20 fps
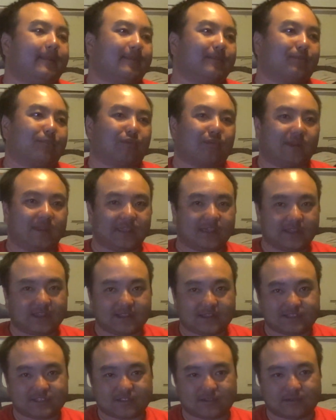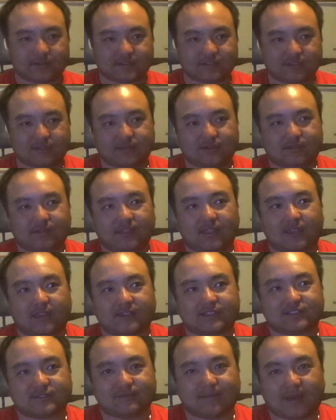Bring it into until you think
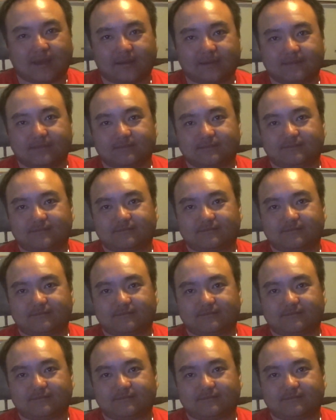it's about